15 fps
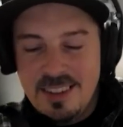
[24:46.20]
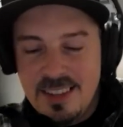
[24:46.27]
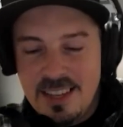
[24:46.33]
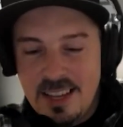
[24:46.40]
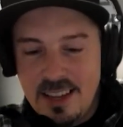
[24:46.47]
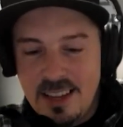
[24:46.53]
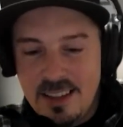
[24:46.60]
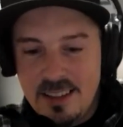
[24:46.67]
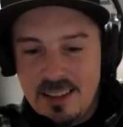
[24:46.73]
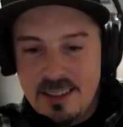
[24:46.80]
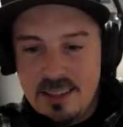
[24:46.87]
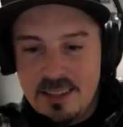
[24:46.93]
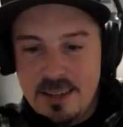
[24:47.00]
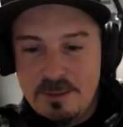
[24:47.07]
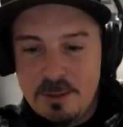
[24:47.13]
Yeah,
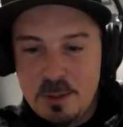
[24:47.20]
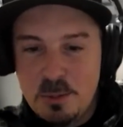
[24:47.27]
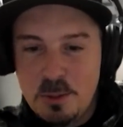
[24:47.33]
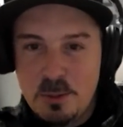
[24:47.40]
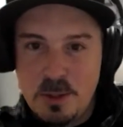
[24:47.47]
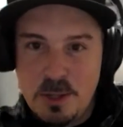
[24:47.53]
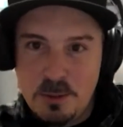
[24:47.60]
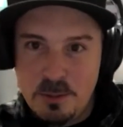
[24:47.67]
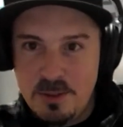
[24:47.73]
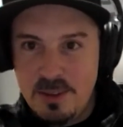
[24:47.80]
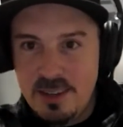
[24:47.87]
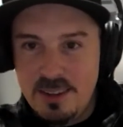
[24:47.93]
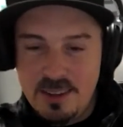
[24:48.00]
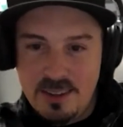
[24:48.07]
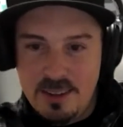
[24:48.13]
the difference between
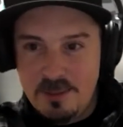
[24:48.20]
uh,